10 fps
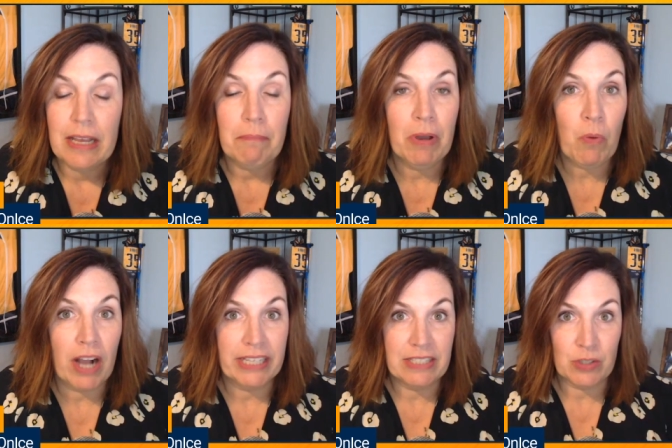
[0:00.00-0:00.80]

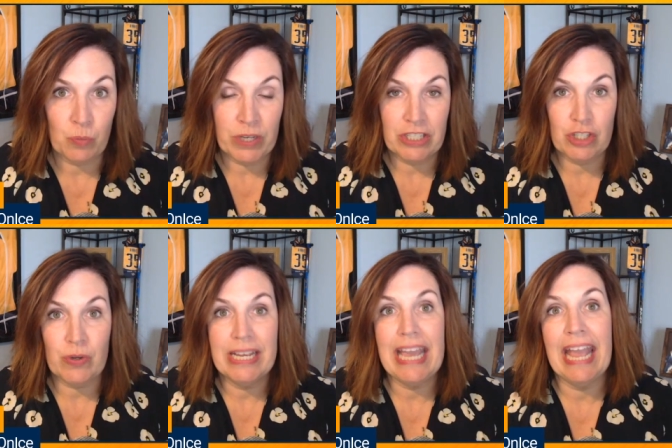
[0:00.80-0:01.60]
Milwaukee's win
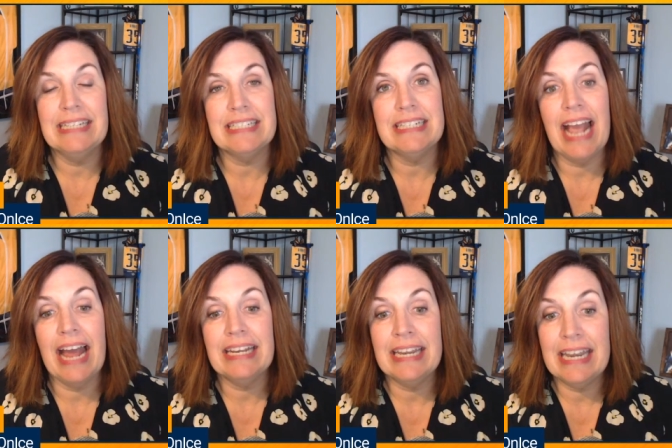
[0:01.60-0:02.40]
streak ended
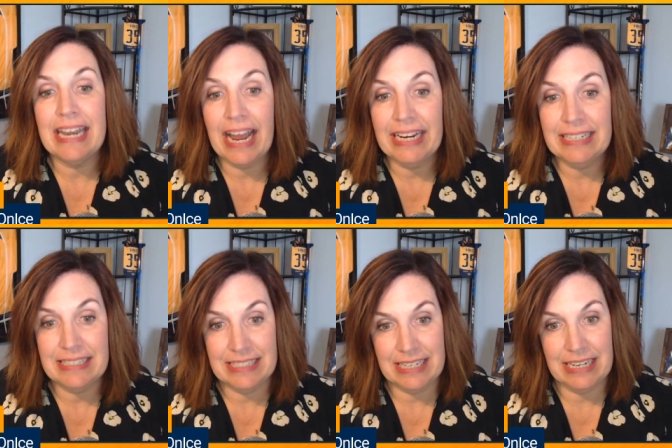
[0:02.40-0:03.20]
at
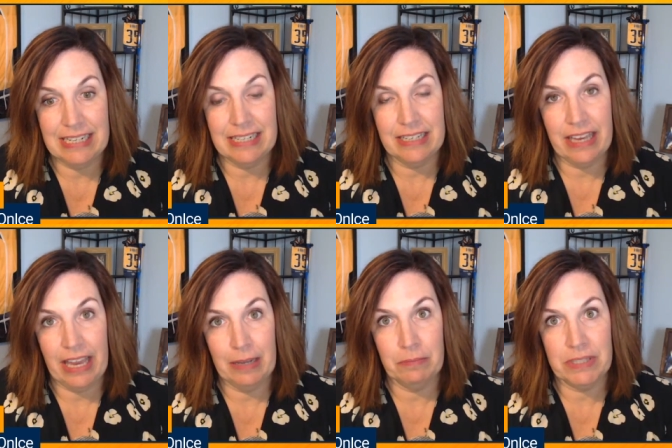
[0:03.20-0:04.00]
19
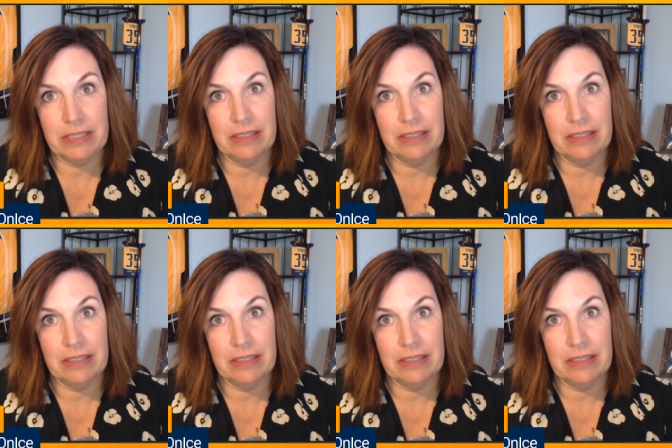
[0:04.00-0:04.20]
games.